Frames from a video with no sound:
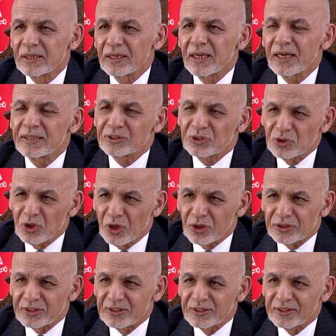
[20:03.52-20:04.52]
is
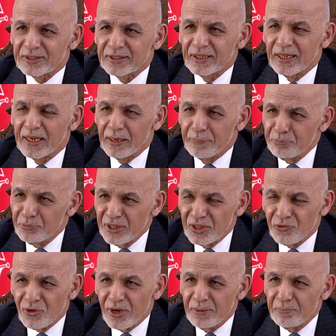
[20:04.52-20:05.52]
not an empty
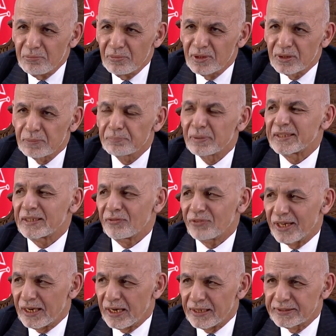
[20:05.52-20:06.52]
dream, but a
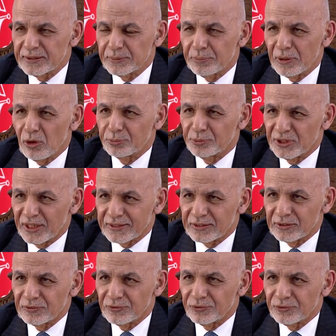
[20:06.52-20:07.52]
realizable
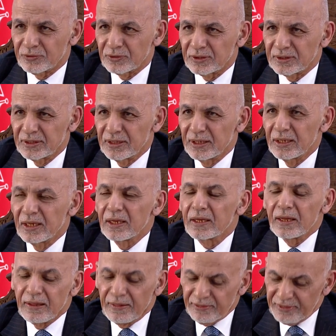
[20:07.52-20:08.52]
objective.
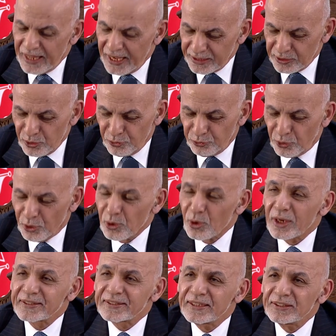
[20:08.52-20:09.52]
Thank you for your
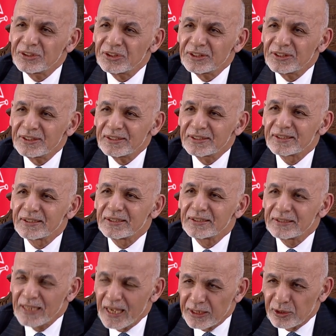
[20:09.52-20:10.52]
attention.
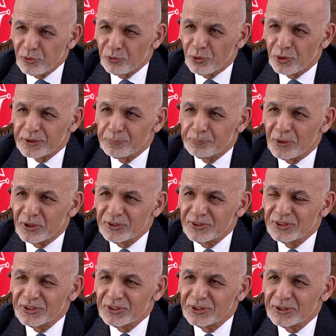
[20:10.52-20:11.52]
Thank you for the
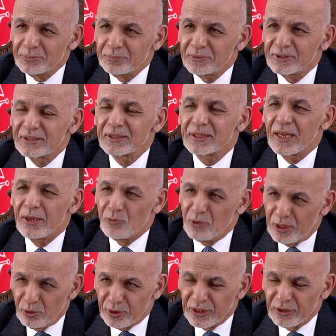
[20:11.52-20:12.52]
partnership, and we're
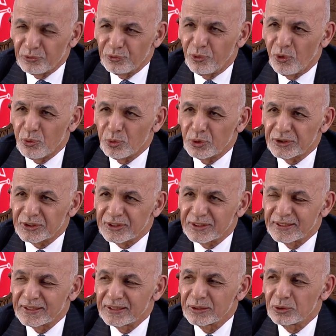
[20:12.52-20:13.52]
looking forward
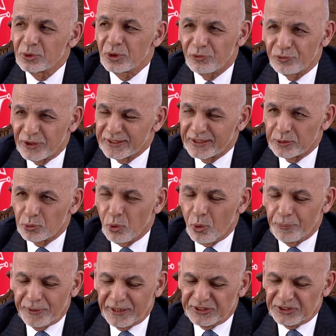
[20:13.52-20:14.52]
to your further
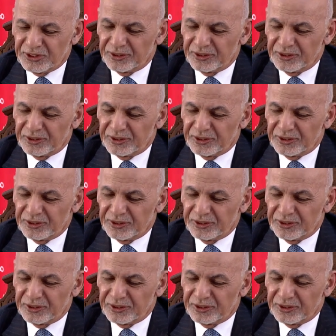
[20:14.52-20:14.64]
cooperation.